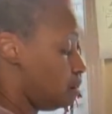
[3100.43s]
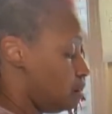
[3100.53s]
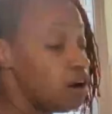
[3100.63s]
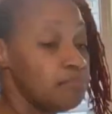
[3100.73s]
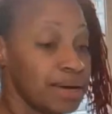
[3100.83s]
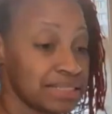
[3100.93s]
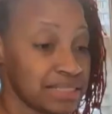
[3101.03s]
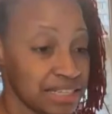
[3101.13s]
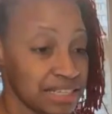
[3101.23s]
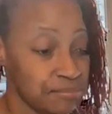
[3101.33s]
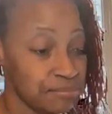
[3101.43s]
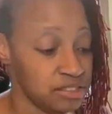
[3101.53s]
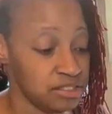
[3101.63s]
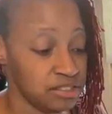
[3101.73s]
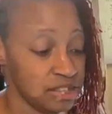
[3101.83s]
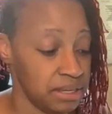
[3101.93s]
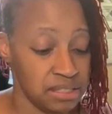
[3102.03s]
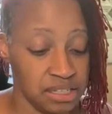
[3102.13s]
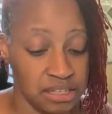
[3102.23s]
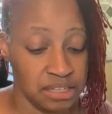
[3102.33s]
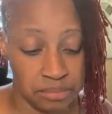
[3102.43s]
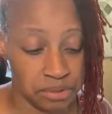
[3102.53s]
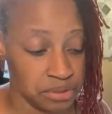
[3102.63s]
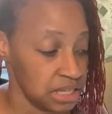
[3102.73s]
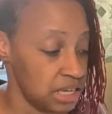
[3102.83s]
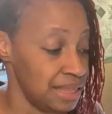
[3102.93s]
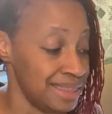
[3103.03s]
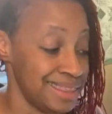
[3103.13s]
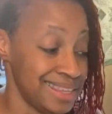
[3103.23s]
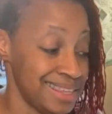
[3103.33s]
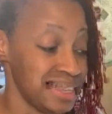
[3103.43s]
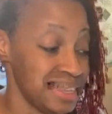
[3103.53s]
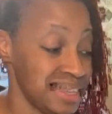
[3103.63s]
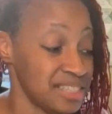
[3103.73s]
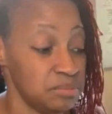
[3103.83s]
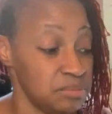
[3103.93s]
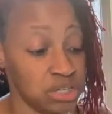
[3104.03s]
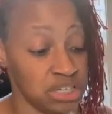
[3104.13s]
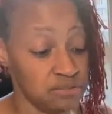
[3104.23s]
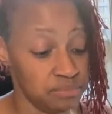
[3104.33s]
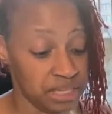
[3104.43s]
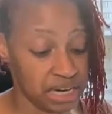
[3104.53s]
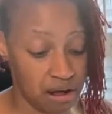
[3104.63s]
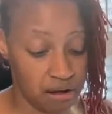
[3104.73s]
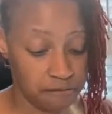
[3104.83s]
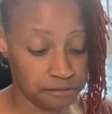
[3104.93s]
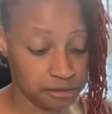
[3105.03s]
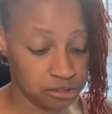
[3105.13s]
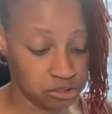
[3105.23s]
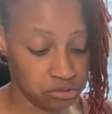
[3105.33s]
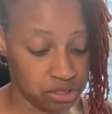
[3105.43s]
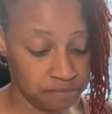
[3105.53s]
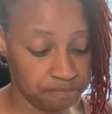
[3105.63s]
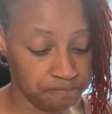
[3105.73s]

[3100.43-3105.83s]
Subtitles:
on my team, each one of my team members. And this is going to be one of them that I offer to them.